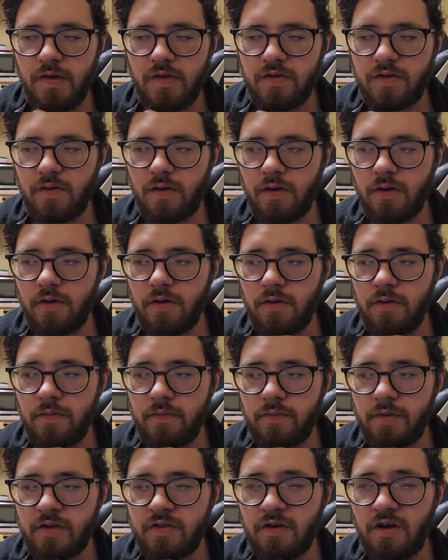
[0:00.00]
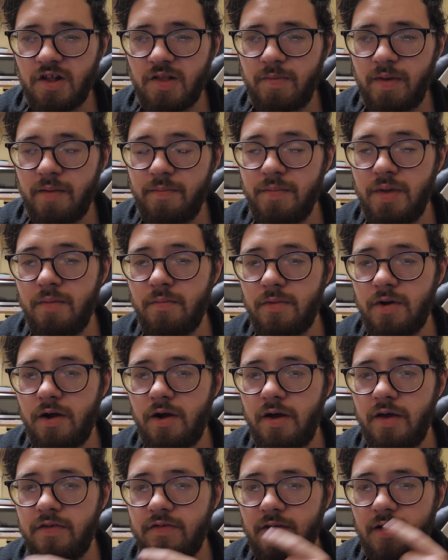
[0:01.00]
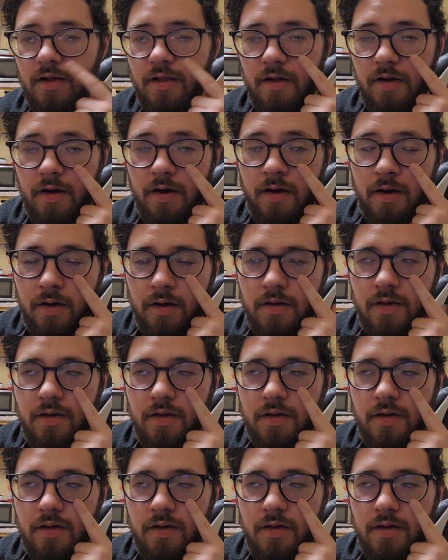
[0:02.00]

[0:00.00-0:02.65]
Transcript: So I talked about Memrise earlier.